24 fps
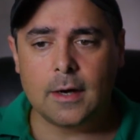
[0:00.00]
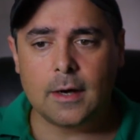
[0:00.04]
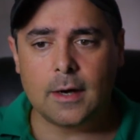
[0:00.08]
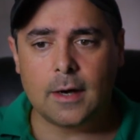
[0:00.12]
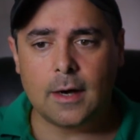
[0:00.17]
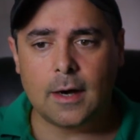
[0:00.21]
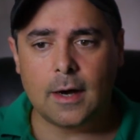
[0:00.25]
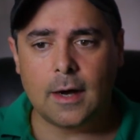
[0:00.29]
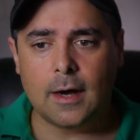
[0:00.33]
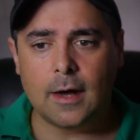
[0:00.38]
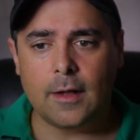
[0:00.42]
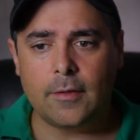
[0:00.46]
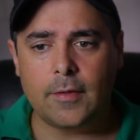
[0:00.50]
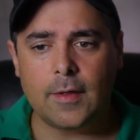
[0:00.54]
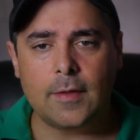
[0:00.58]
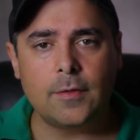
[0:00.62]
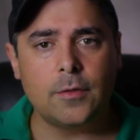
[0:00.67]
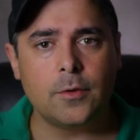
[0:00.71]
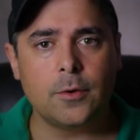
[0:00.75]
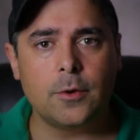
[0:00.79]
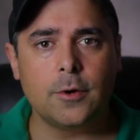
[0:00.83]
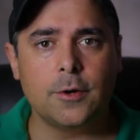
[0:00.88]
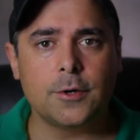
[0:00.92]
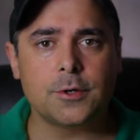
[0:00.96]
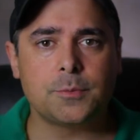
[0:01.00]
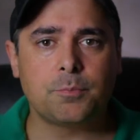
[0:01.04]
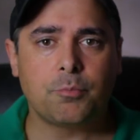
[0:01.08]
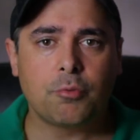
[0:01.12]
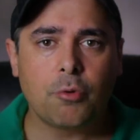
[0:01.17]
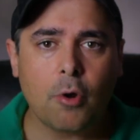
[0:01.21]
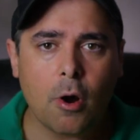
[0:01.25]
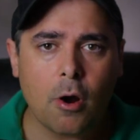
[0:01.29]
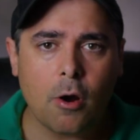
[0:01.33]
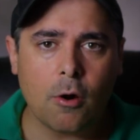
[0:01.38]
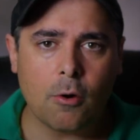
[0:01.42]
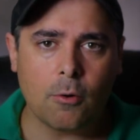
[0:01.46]
Uh, then there is
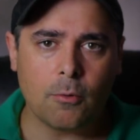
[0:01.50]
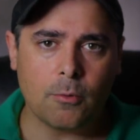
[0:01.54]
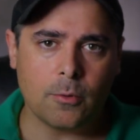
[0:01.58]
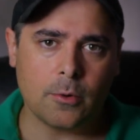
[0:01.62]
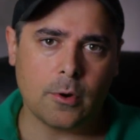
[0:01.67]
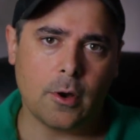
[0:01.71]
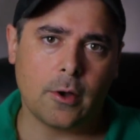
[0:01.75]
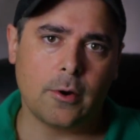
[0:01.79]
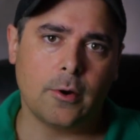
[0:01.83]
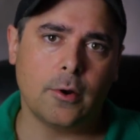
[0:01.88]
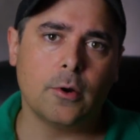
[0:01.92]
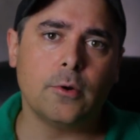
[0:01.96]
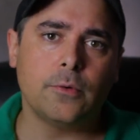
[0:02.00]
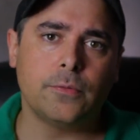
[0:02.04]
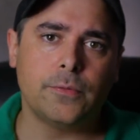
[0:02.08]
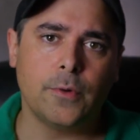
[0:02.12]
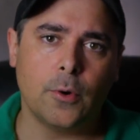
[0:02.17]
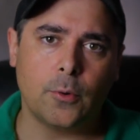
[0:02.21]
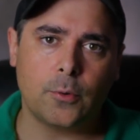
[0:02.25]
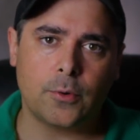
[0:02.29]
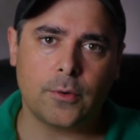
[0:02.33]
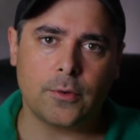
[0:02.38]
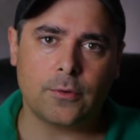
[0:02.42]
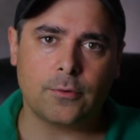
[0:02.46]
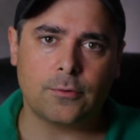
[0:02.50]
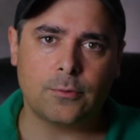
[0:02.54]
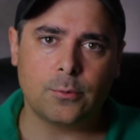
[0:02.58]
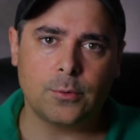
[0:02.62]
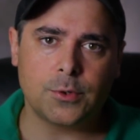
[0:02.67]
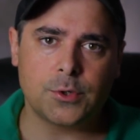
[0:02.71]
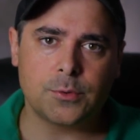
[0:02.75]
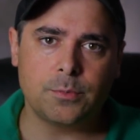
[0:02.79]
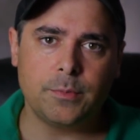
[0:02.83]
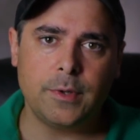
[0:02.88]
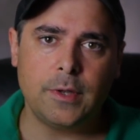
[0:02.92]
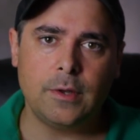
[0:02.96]
pro autofocus,
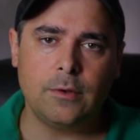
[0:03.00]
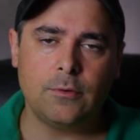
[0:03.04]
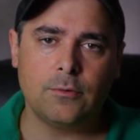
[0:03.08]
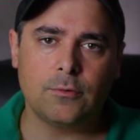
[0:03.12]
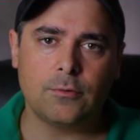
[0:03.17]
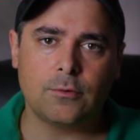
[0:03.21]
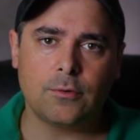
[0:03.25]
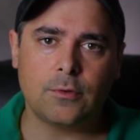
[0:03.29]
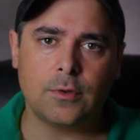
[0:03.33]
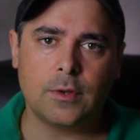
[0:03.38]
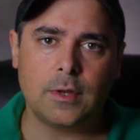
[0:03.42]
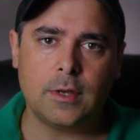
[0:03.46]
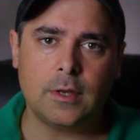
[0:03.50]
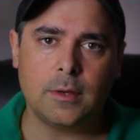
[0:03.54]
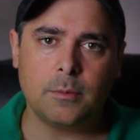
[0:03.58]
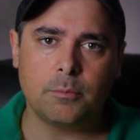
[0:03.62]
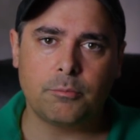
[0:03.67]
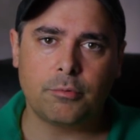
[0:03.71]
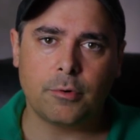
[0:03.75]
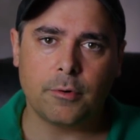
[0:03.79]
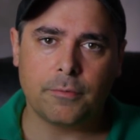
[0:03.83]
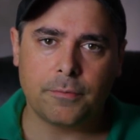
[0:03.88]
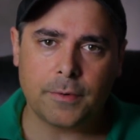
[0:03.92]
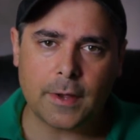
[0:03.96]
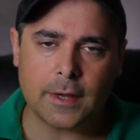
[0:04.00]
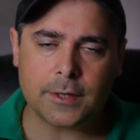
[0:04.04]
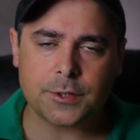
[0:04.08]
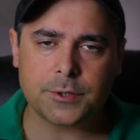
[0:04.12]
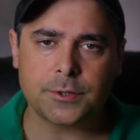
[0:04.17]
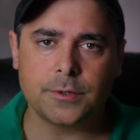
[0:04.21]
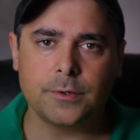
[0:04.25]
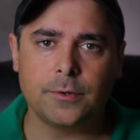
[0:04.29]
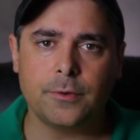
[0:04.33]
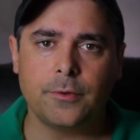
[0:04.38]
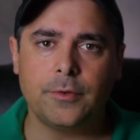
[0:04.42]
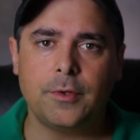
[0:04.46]
which means the
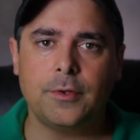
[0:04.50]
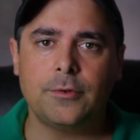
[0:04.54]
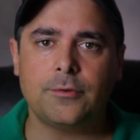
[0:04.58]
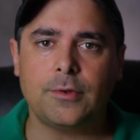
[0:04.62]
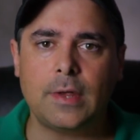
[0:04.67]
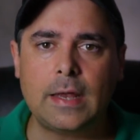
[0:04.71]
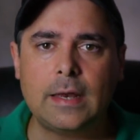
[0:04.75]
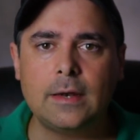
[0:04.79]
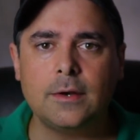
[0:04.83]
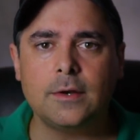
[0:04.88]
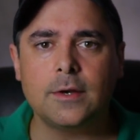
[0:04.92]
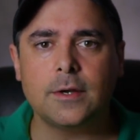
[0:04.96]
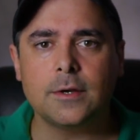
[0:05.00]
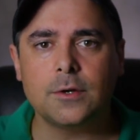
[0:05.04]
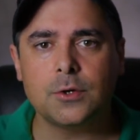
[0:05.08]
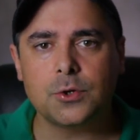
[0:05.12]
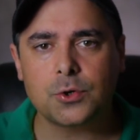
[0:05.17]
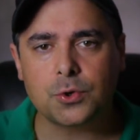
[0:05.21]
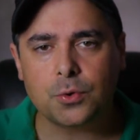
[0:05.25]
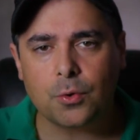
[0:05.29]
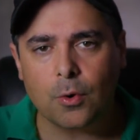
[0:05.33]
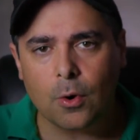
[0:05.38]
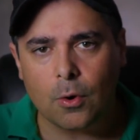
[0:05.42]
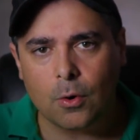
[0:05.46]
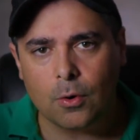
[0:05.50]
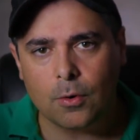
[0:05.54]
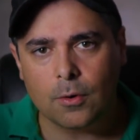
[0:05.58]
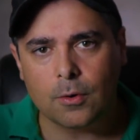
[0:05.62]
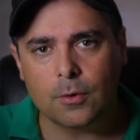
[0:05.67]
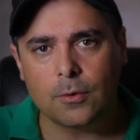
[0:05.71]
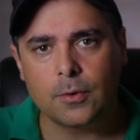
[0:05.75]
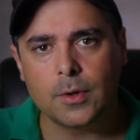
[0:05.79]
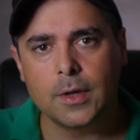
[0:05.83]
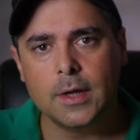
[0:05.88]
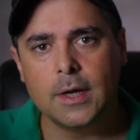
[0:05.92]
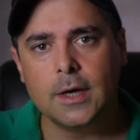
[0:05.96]
professional is in
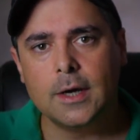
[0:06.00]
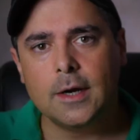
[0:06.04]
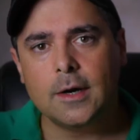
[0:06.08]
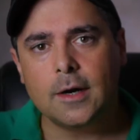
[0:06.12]
control